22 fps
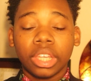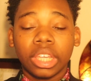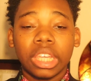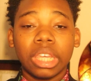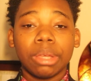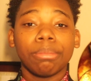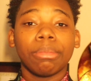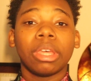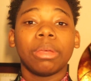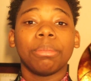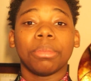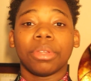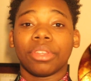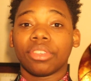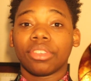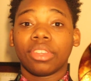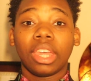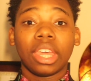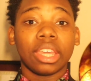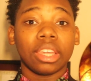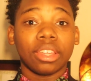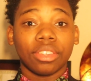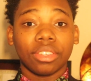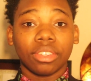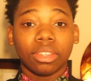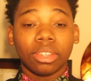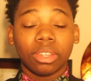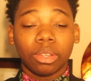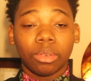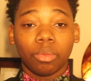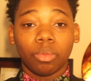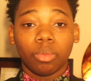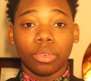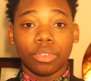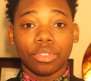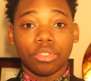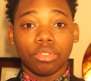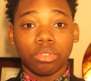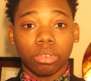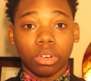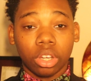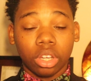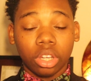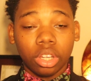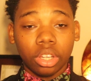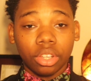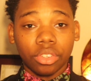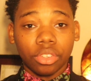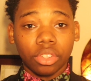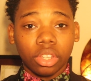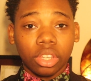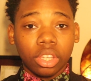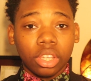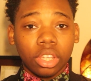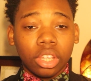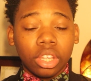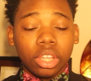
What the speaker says: He made mistakes with drugs.